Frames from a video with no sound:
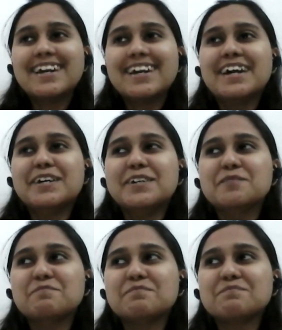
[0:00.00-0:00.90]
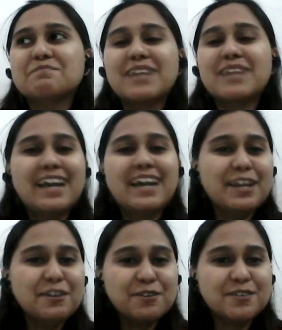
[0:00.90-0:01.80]
I
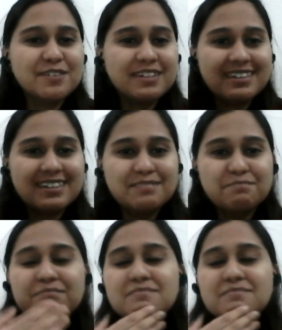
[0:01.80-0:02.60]
know